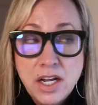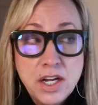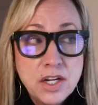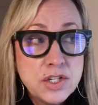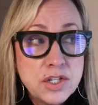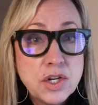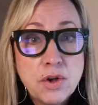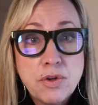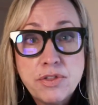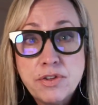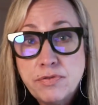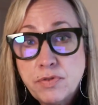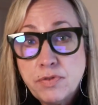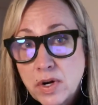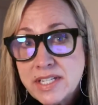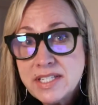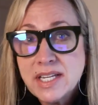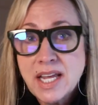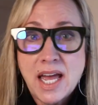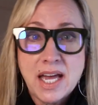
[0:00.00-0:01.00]
So the
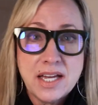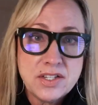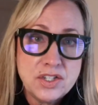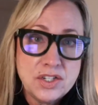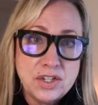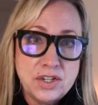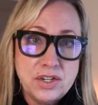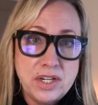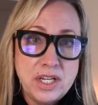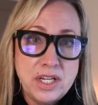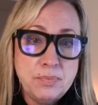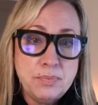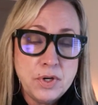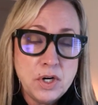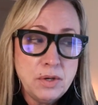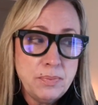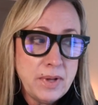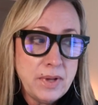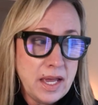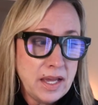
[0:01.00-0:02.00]
Voicecaster in
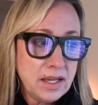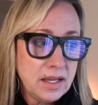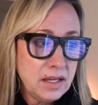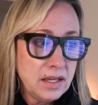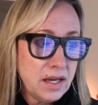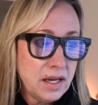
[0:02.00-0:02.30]
Burbank,